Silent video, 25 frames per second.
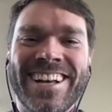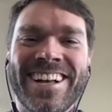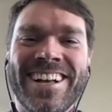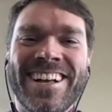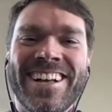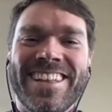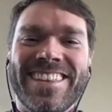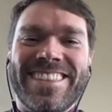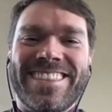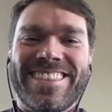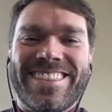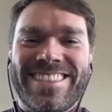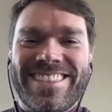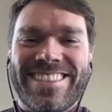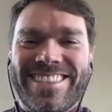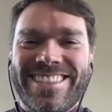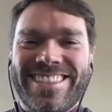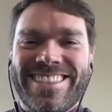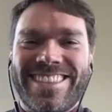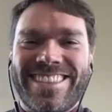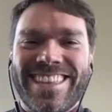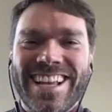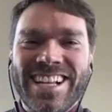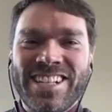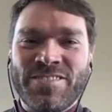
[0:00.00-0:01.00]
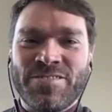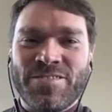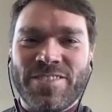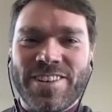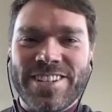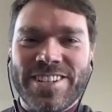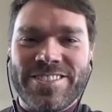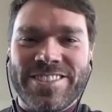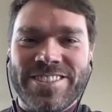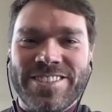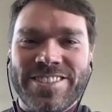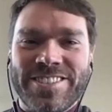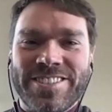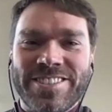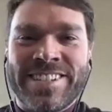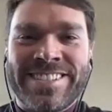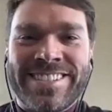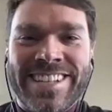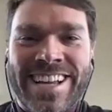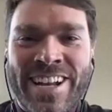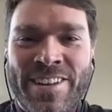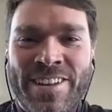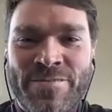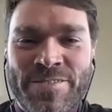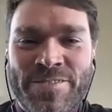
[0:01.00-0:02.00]
Hey. Thanks, Frederick. We're
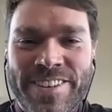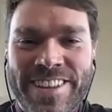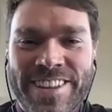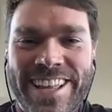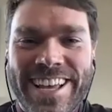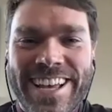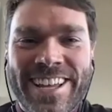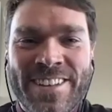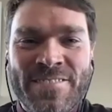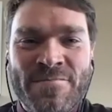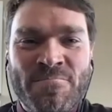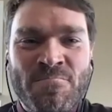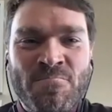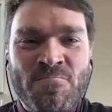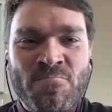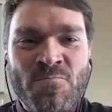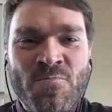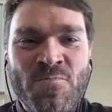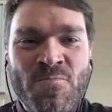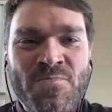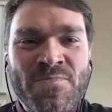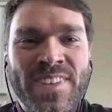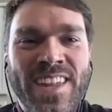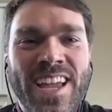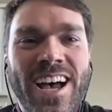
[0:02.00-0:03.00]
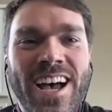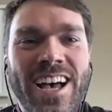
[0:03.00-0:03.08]
nice. excited for that. Cool.